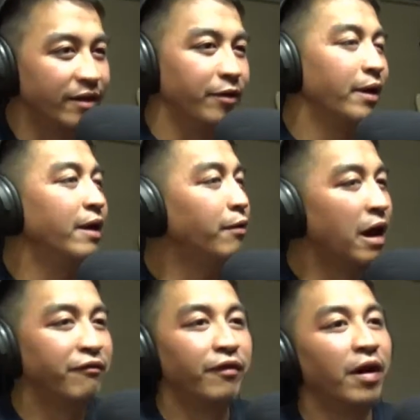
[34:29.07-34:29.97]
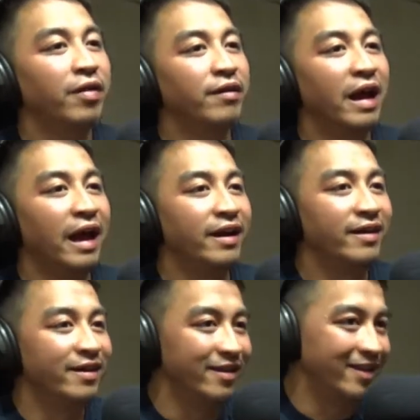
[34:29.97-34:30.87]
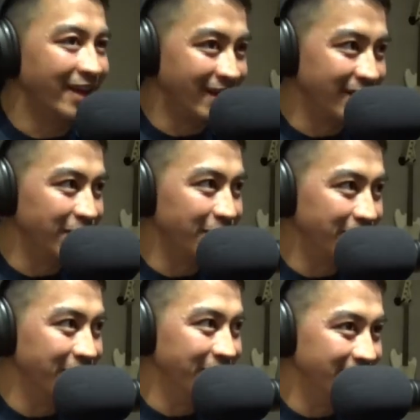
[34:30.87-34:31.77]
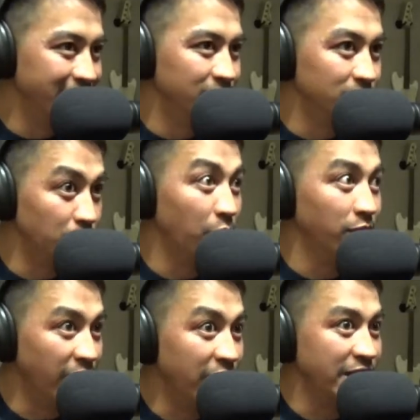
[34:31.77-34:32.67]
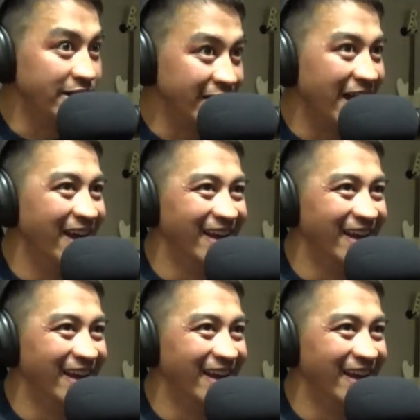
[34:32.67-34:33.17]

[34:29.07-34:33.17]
Yeah. Your great grandfather had it. It's like what were they eating?